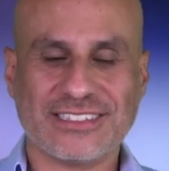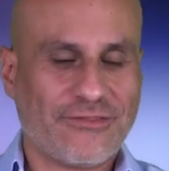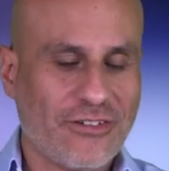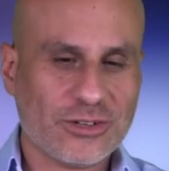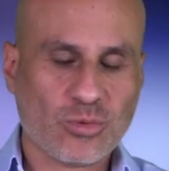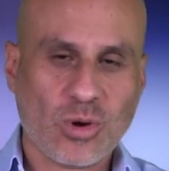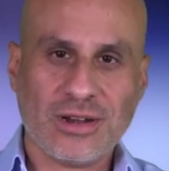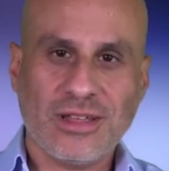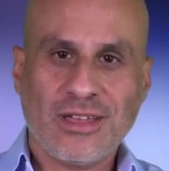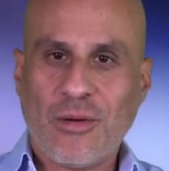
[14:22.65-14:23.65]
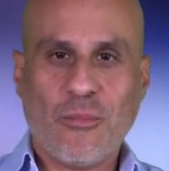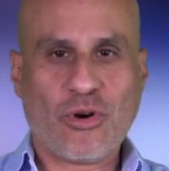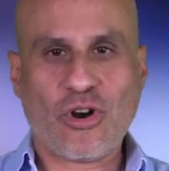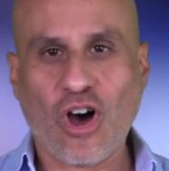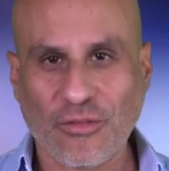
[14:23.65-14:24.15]
The first one
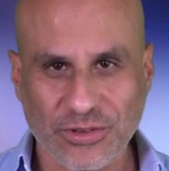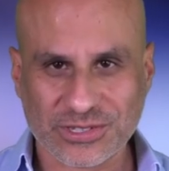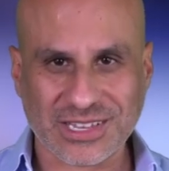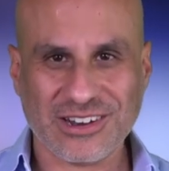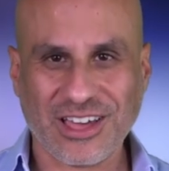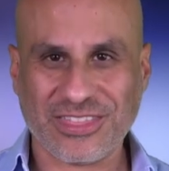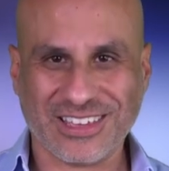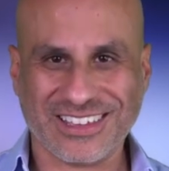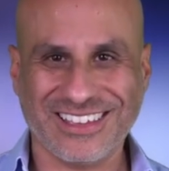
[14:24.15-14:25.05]
more obvious than nothing.